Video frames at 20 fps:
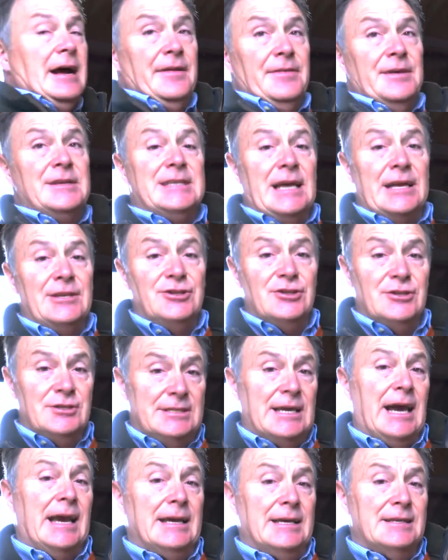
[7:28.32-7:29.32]
and this
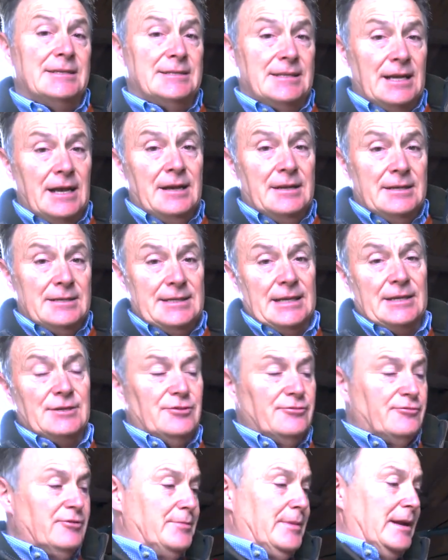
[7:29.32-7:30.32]
engine takes
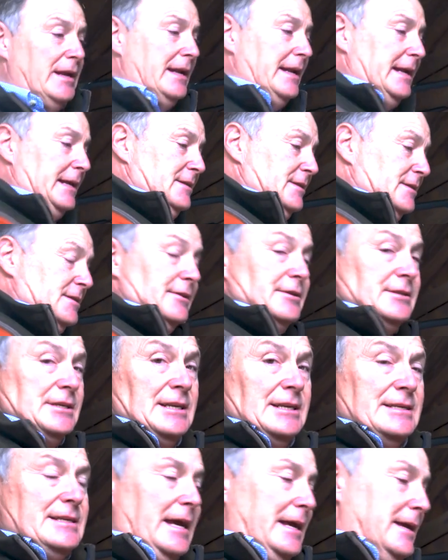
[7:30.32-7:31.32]
600 millilitres, so it's
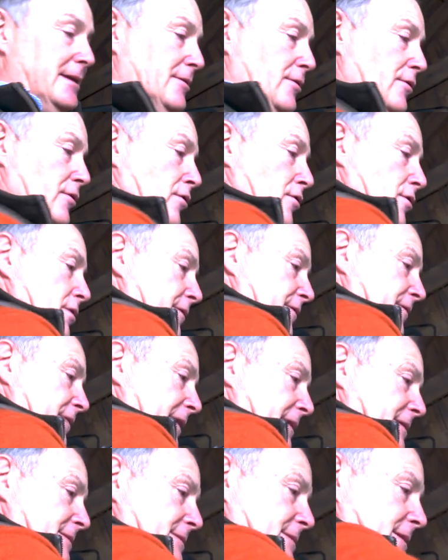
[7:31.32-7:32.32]
going to take all of
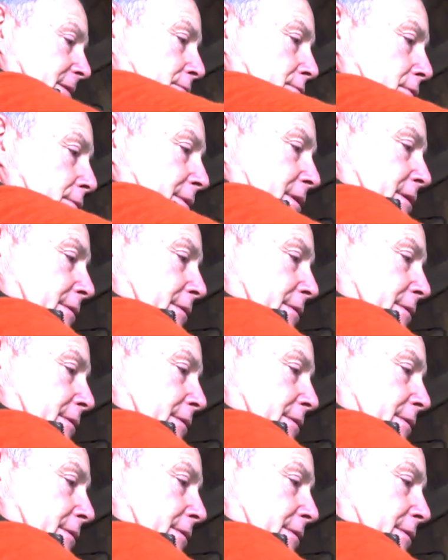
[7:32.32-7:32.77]
this. So what we